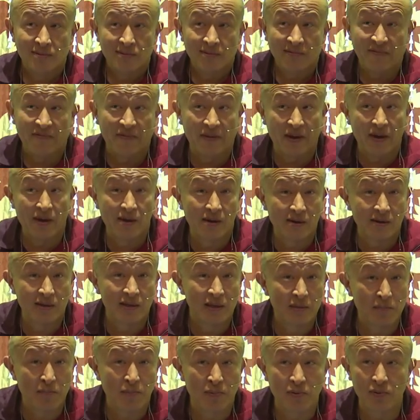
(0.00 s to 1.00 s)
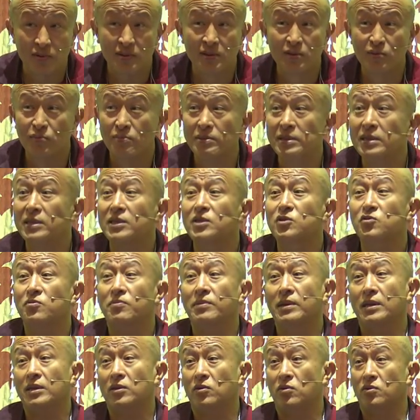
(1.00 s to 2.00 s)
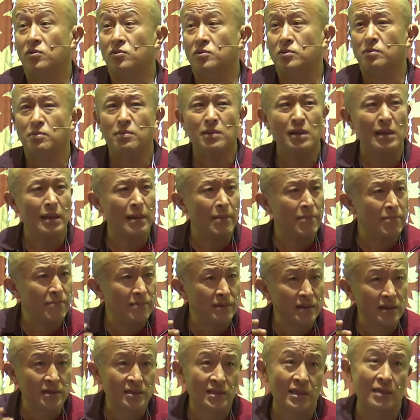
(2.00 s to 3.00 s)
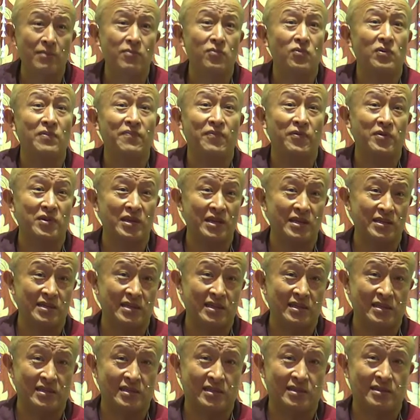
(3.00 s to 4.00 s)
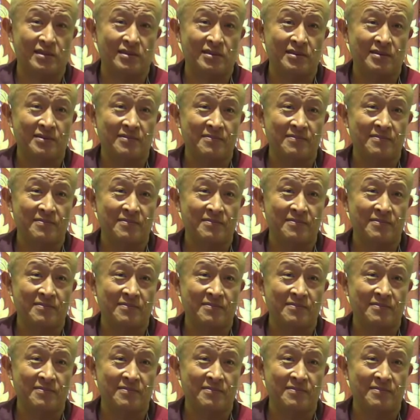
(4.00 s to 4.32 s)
Very important. We need to make note. Every time we forget this.